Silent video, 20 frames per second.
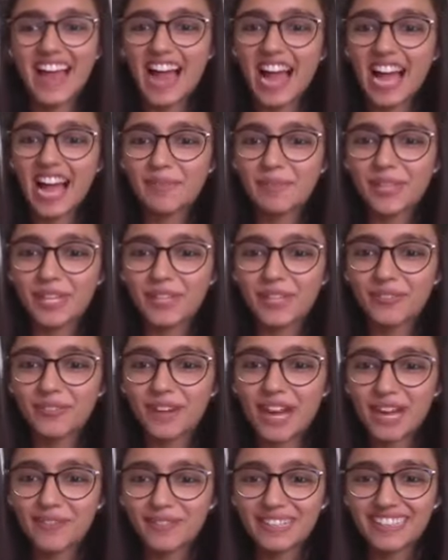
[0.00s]
Hi, Meenu.
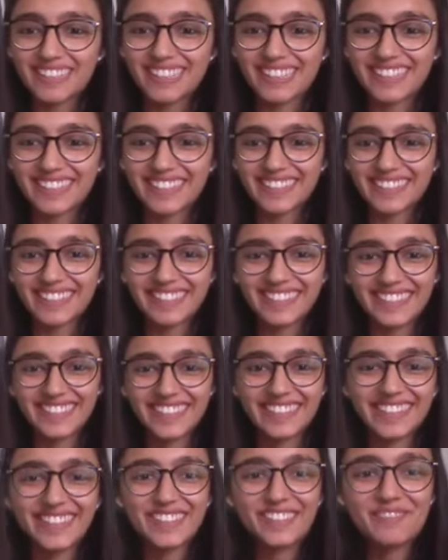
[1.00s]
Hi, Vandana.
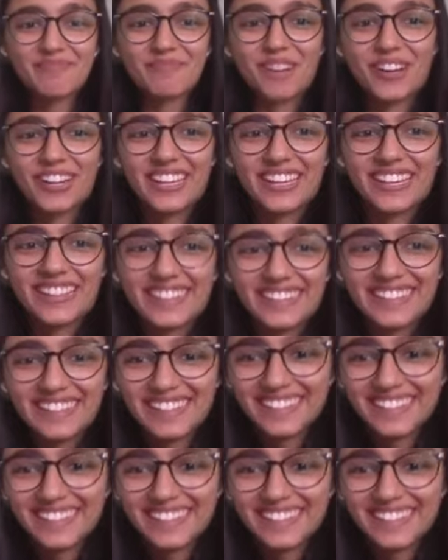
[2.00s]
Good morning.